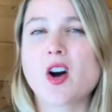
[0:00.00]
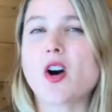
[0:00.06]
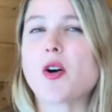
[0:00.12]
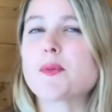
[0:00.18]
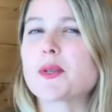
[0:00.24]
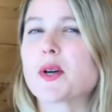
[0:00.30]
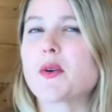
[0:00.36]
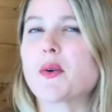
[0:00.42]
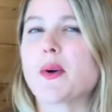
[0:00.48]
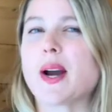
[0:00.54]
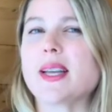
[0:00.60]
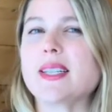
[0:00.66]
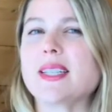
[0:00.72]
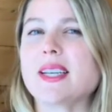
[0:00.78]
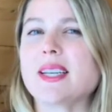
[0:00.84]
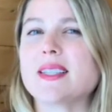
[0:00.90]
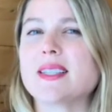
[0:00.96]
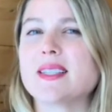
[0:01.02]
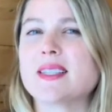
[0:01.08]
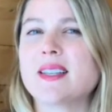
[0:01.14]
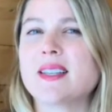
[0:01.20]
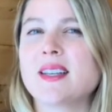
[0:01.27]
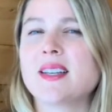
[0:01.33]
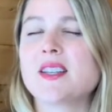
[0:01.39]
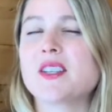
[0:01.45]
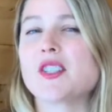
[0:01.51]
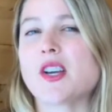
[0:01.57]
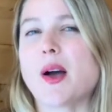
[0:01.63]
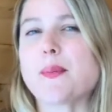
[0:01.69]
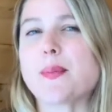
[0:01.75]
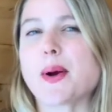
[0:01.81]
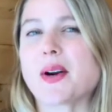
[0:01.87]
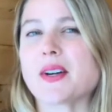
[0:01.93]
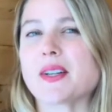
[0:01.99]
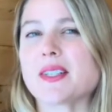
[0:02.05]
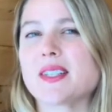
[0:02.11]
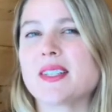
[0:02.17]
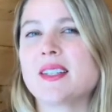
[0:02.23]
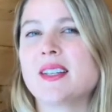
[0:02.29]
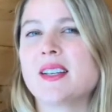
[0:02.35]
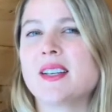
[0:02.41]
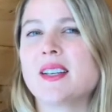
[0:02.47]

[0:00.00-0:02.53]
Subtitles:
Home decor ideas, shop art,